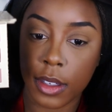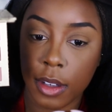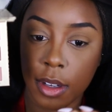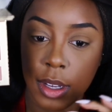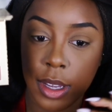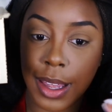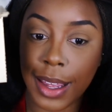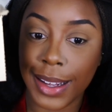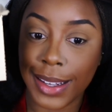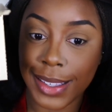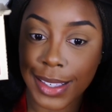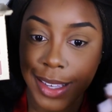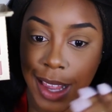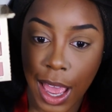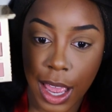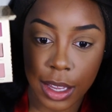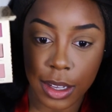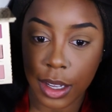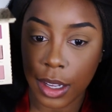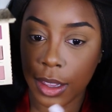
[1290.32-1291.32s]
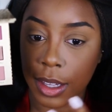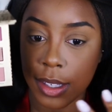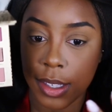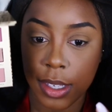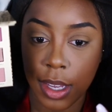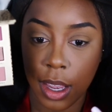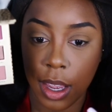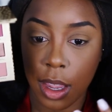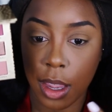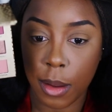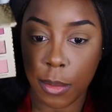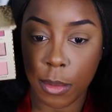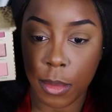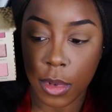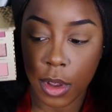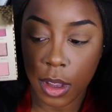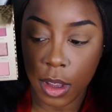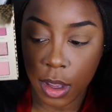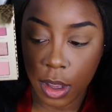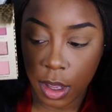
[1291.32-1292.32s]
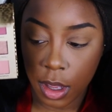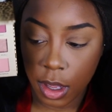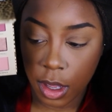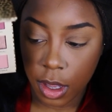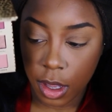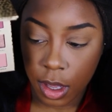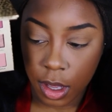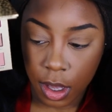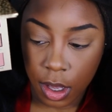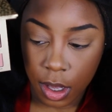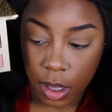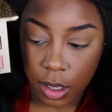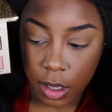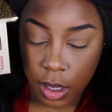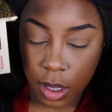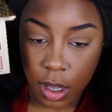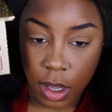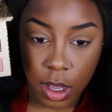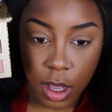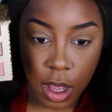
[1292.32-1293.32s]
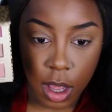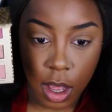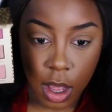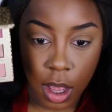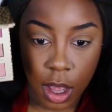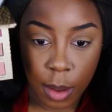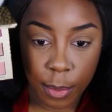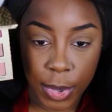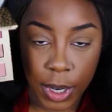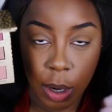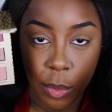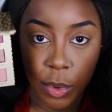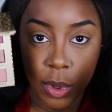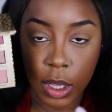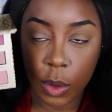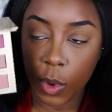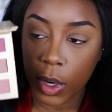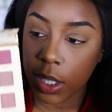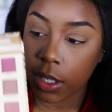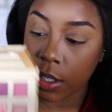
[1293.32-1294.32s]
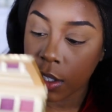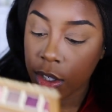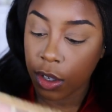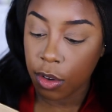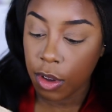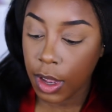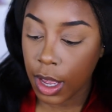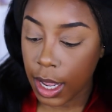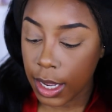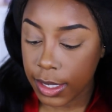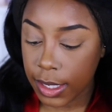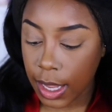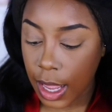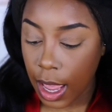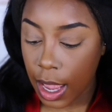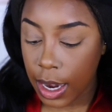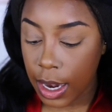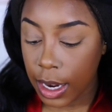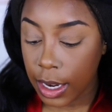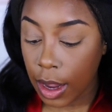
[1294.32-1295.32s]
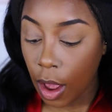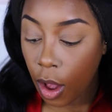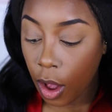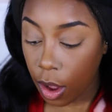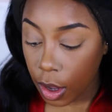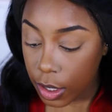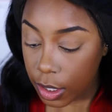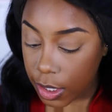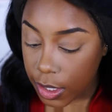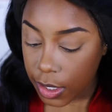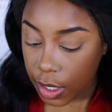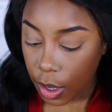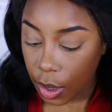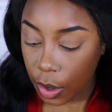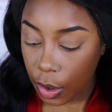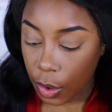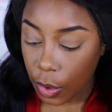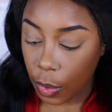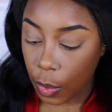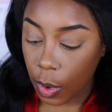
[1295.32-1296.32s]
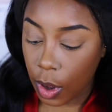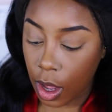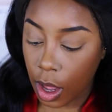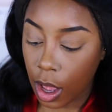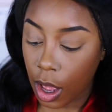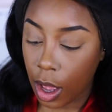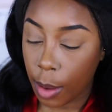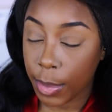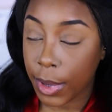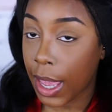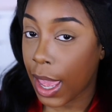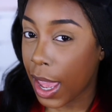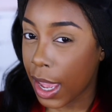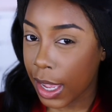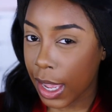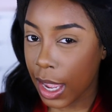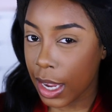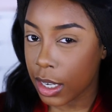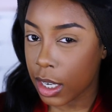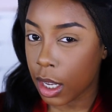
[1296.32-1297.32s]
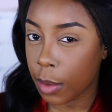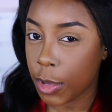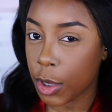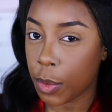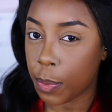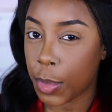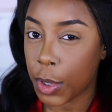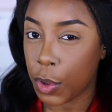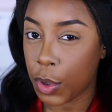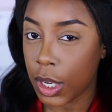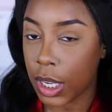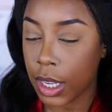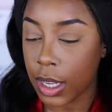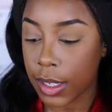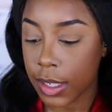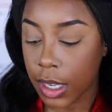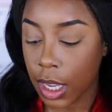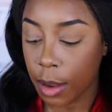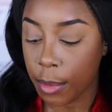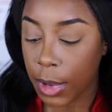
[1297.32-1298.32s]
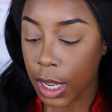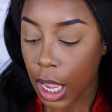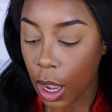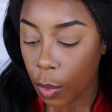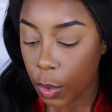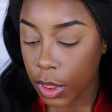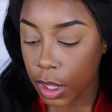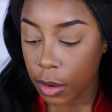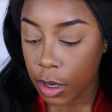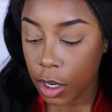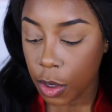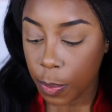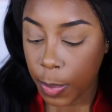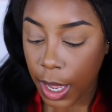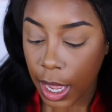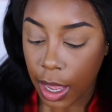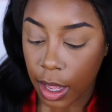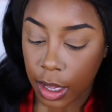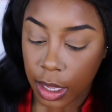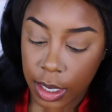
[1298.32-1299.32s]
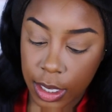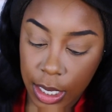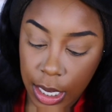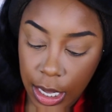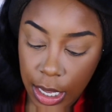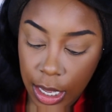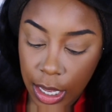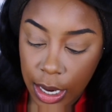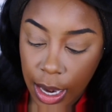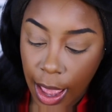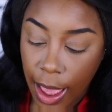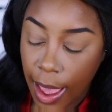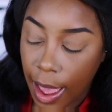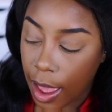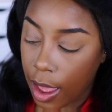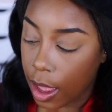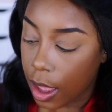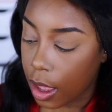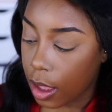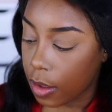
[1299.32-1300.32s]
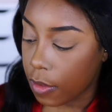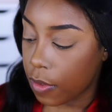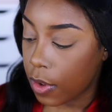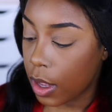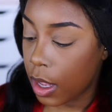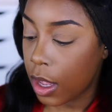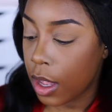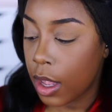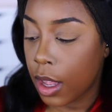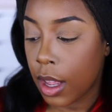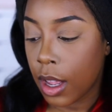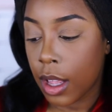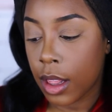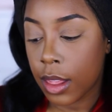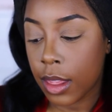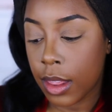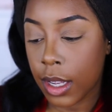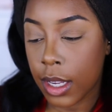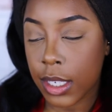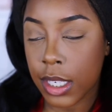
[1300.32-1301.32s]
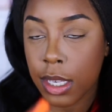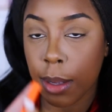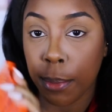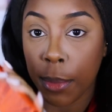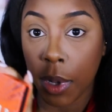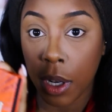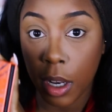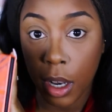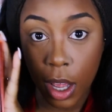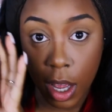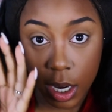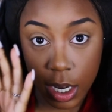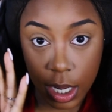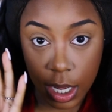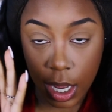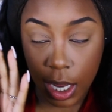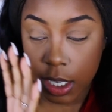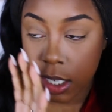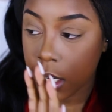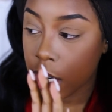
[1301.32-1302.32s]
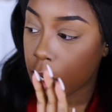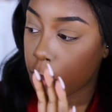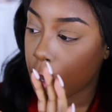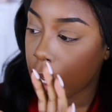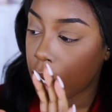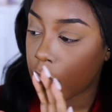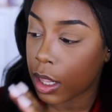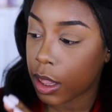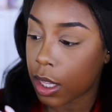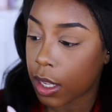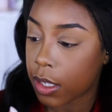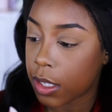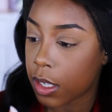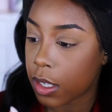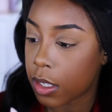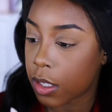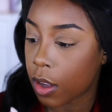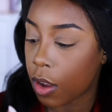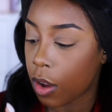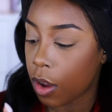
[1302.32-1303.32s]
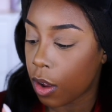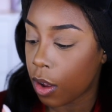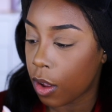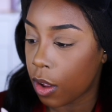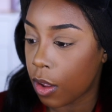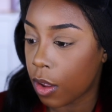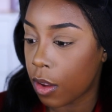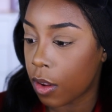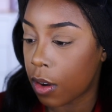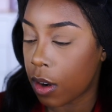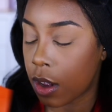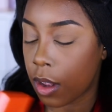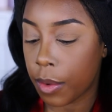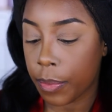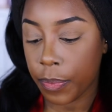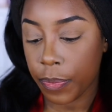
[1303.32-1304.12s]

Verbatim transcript: look exactly the same. Um, but I really wanted to show you guys that. And also, um, KKW Beauty is coming out with a new palette. And I have this Milani eyeshadow palette. This is called,